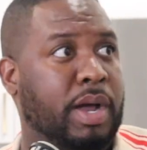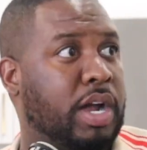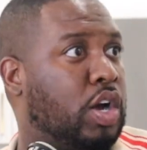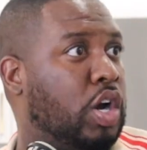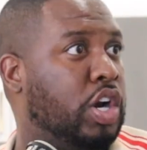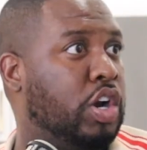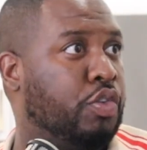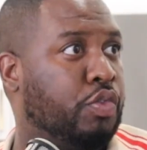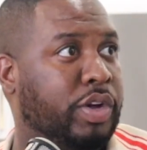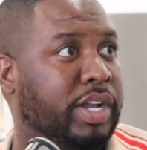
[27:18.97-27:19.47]
Am I
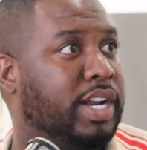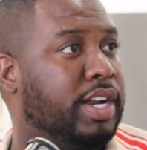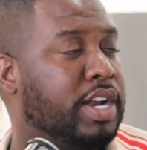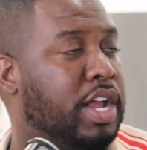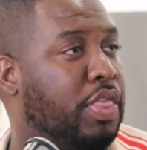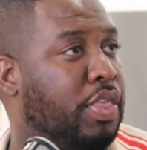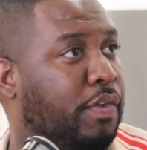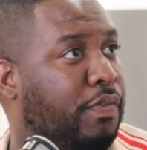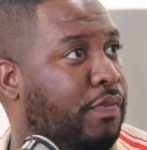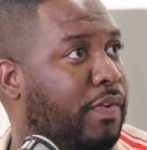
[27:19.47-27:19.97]
going to read
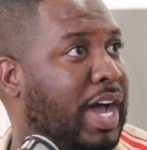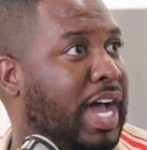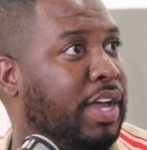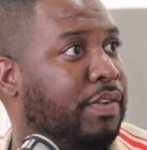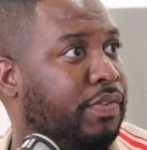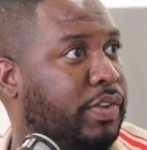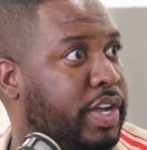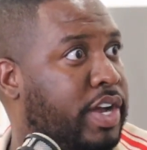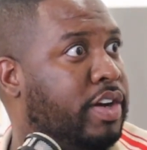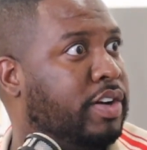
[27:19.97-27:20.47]
another
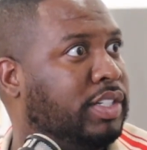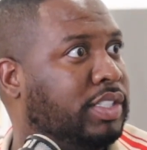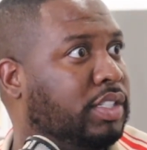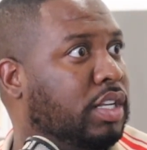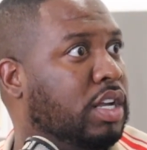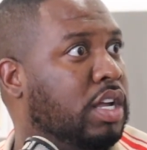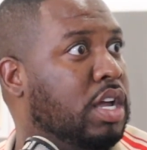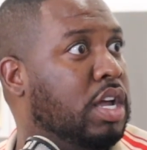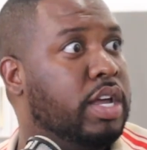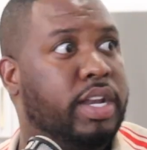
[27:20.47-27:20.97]
5 years?
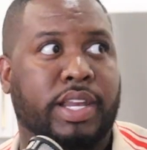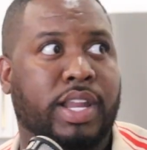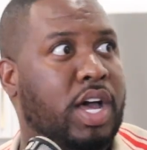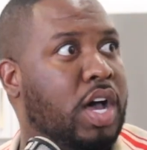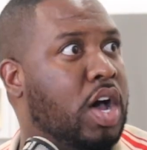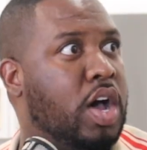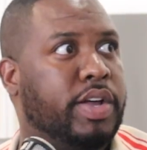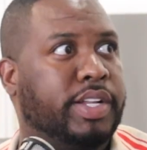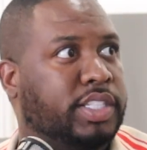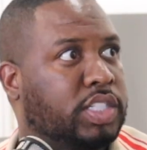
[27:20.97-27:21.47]
Yeah.
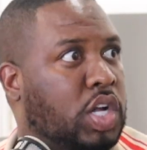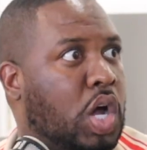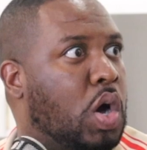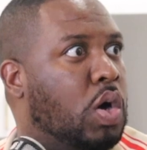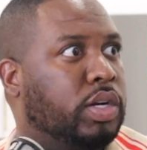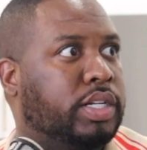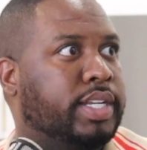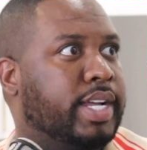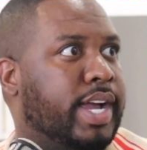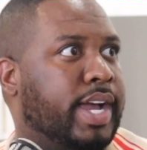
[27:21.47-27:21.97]
No, it's
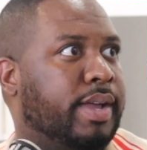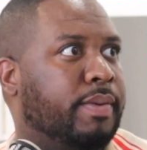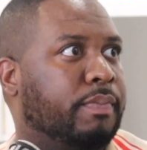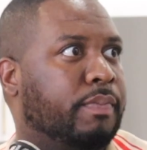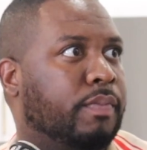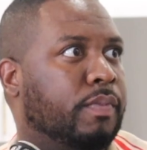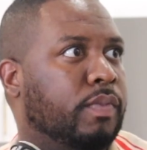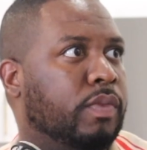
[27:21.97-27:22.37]
go time.